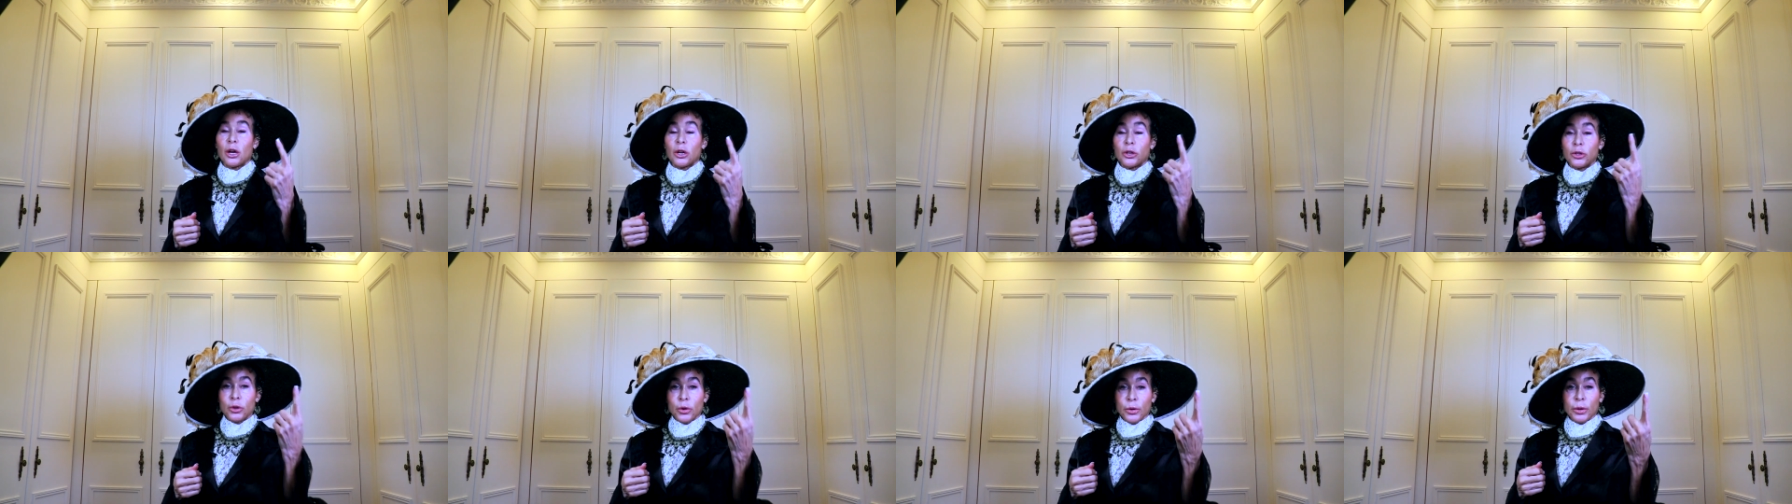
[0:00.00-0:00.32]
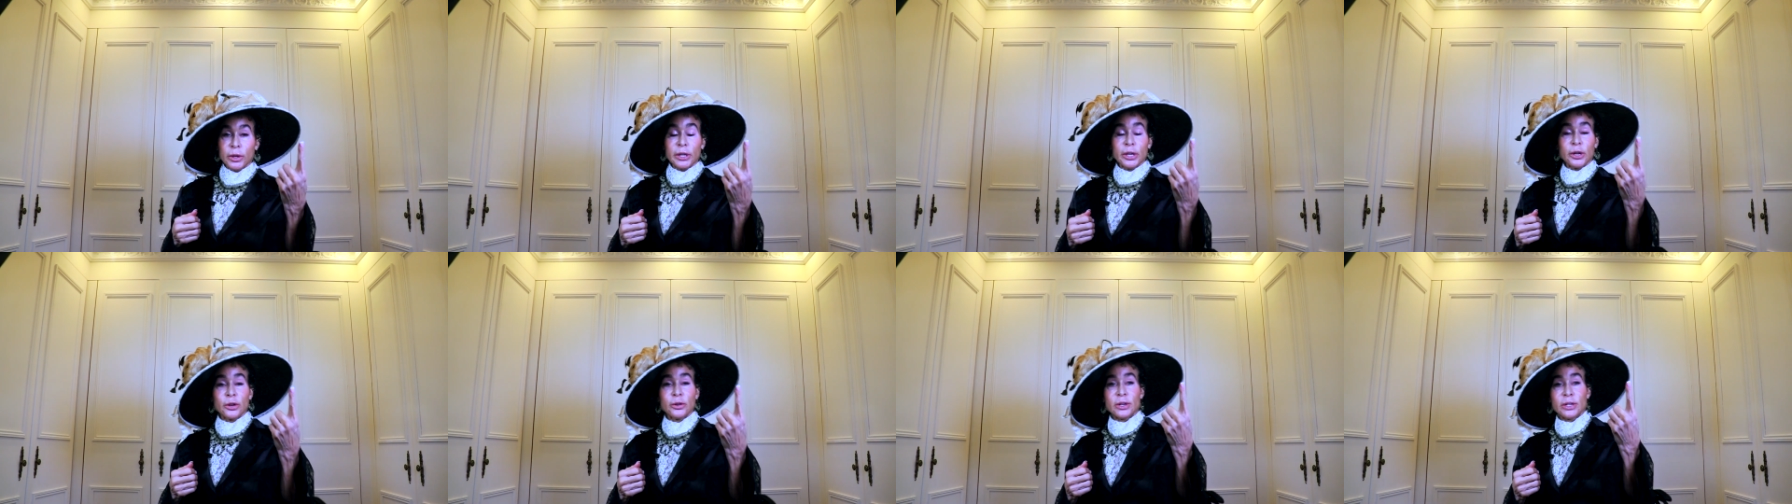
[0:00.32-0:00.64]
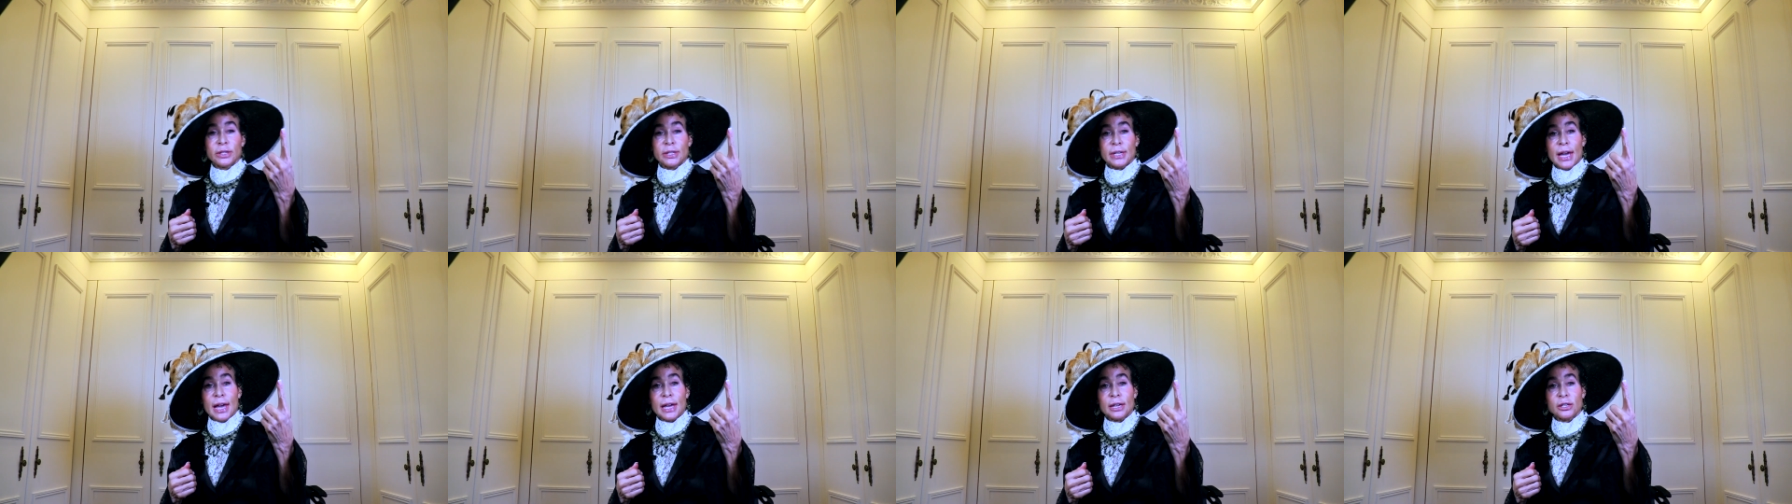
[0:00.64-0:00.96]
nuclear
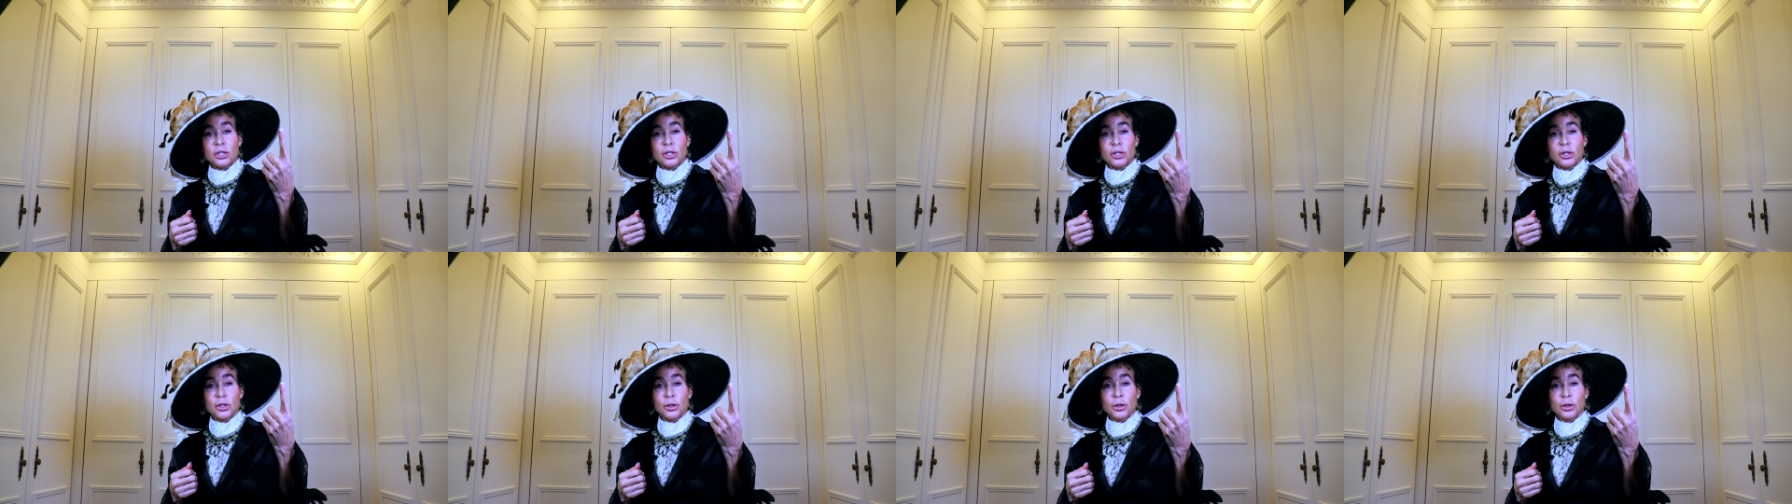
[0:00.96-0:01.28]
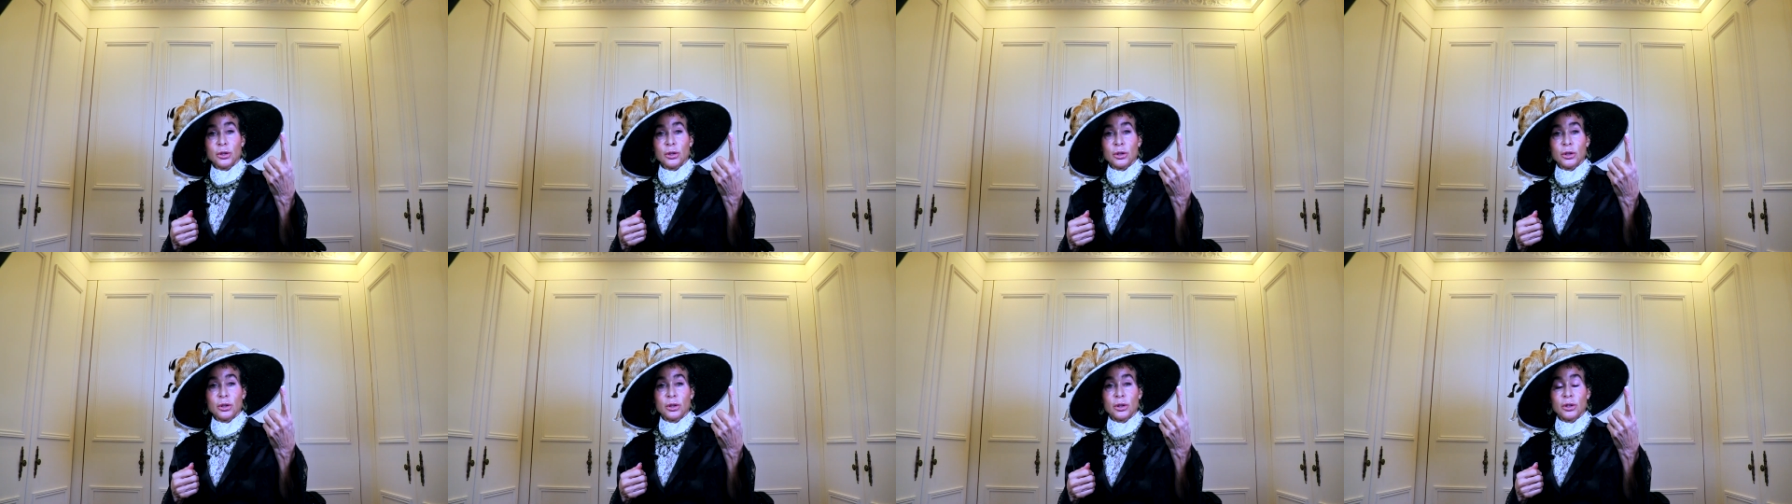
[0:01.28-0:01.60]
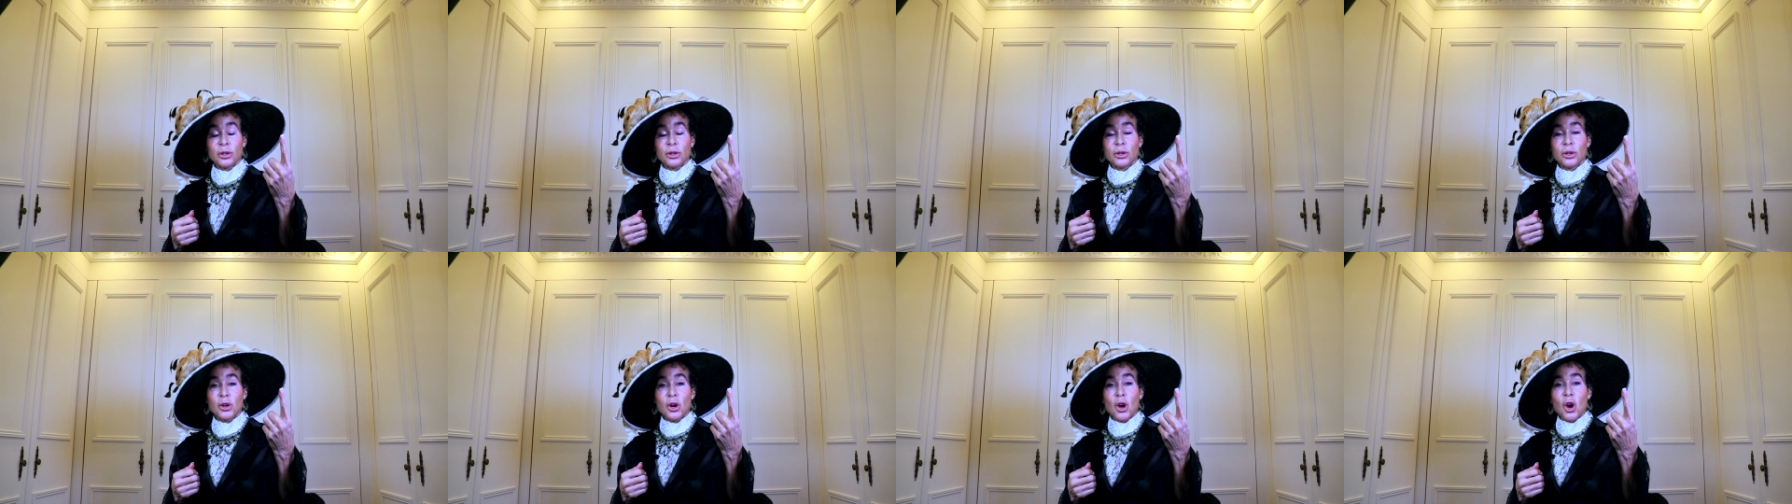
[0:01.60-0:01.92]
disaster,
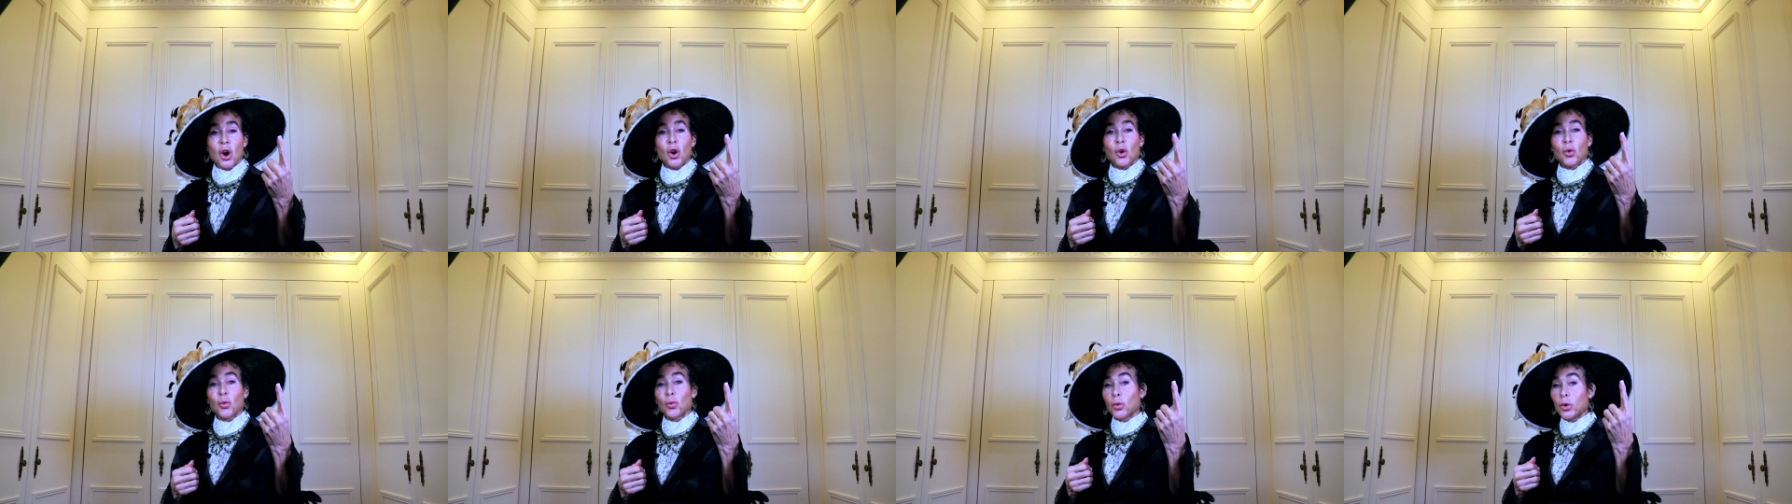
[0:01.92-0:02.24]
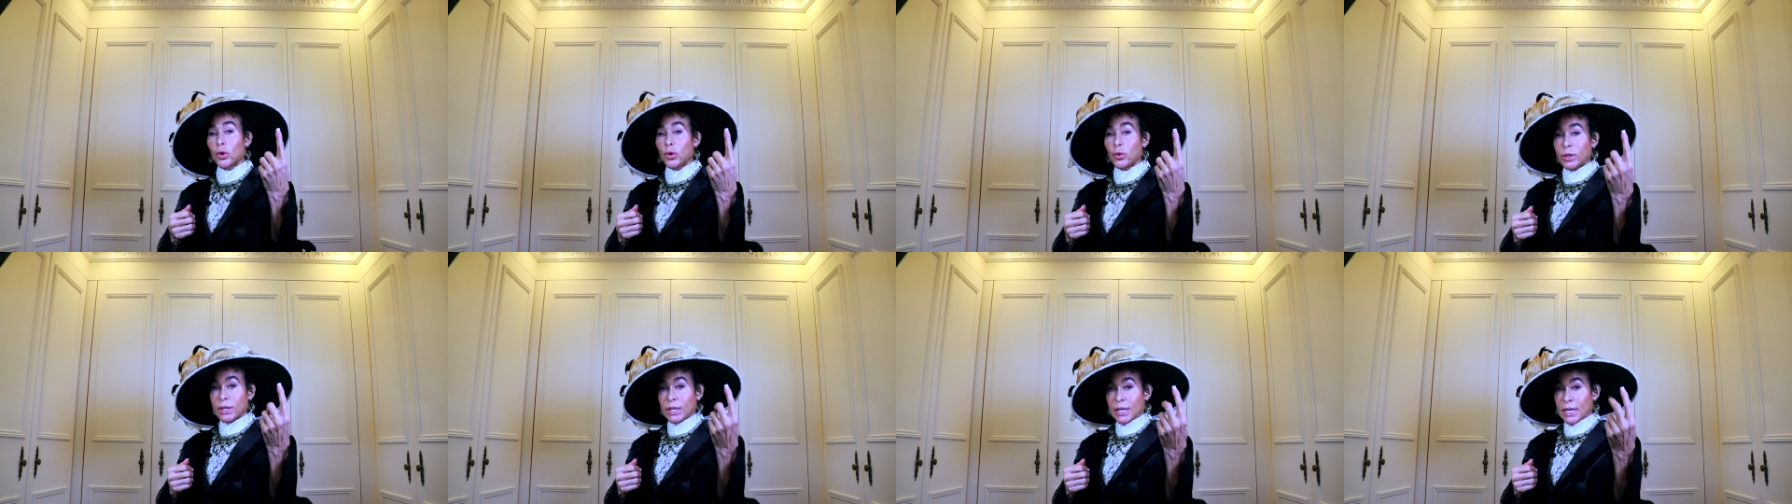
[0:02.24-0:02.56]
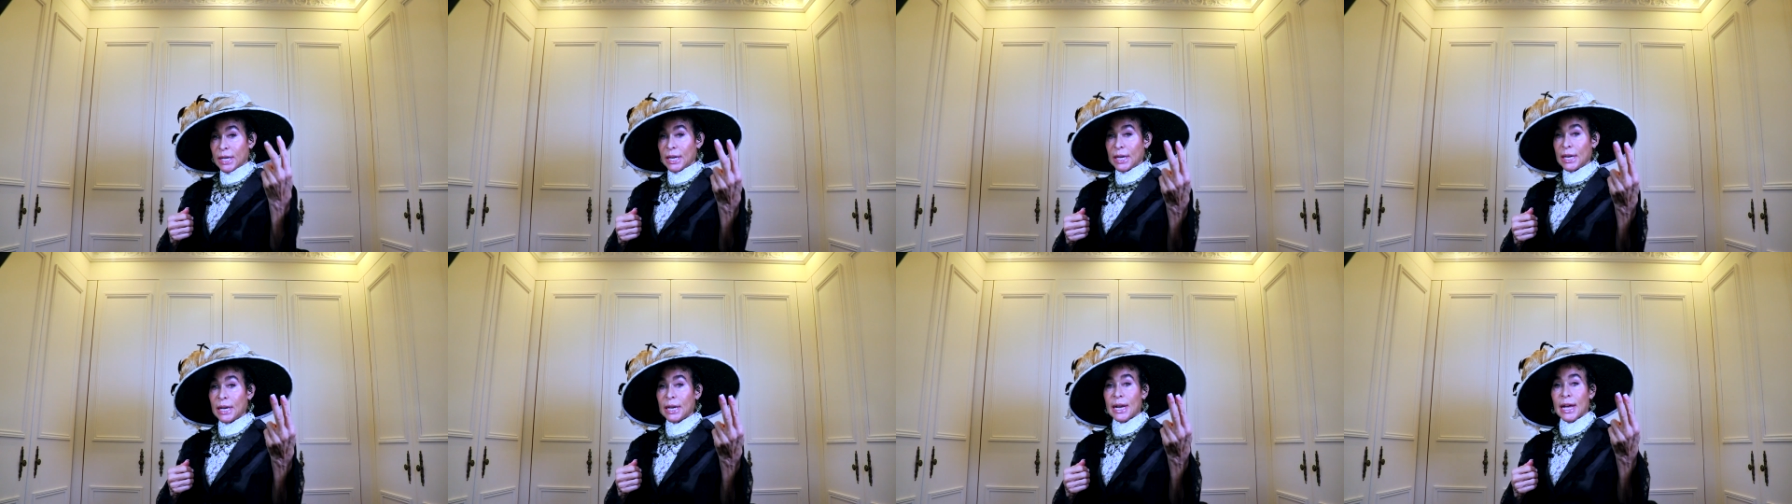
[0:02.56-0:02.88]

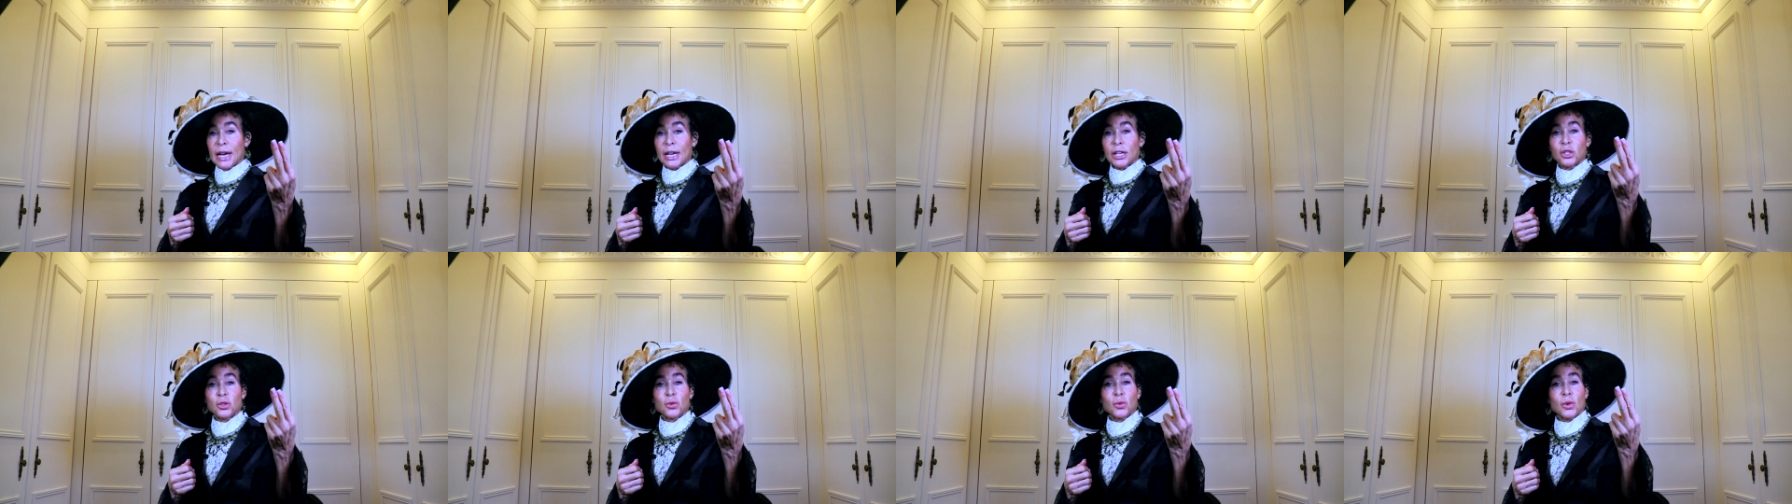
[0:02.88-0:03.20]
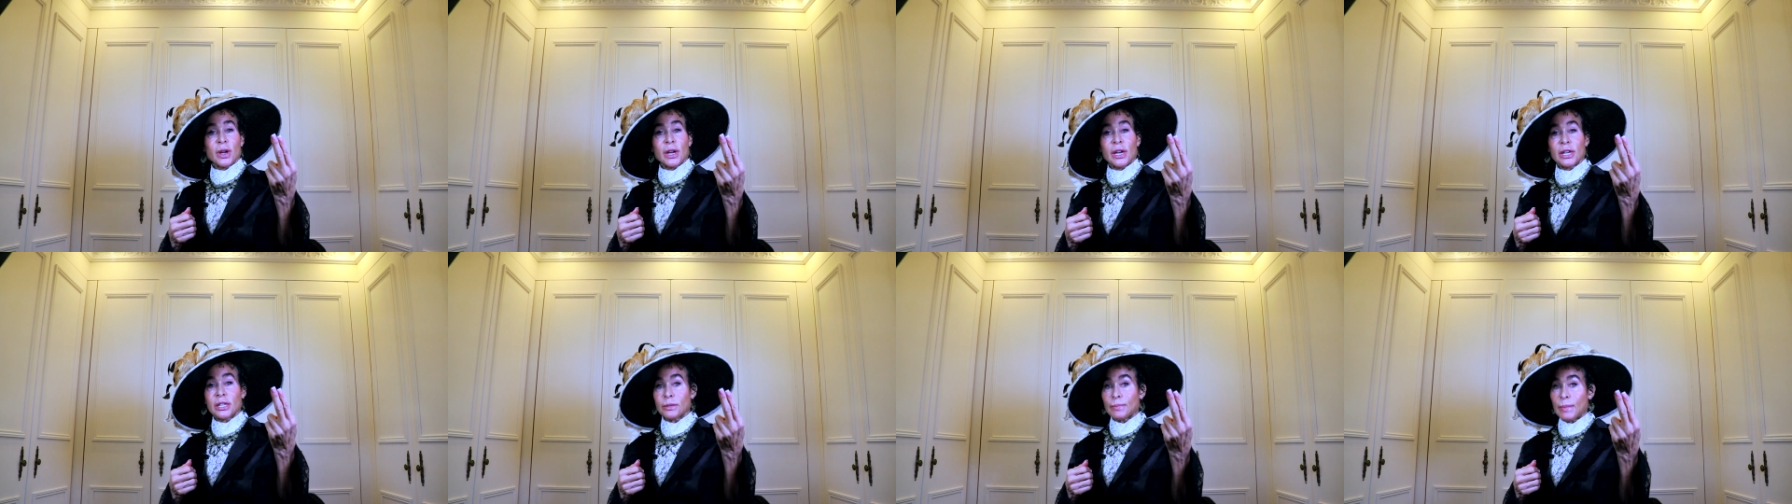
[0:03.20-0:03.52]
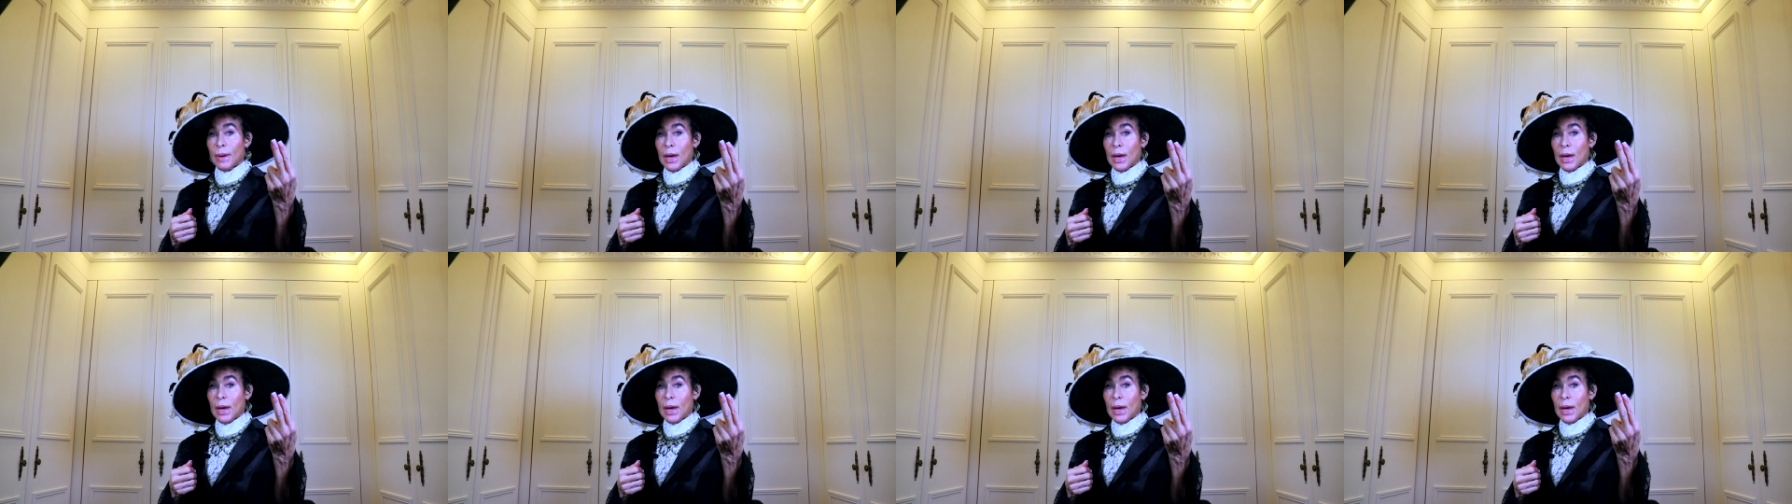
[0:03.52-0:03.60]
routine x-rays,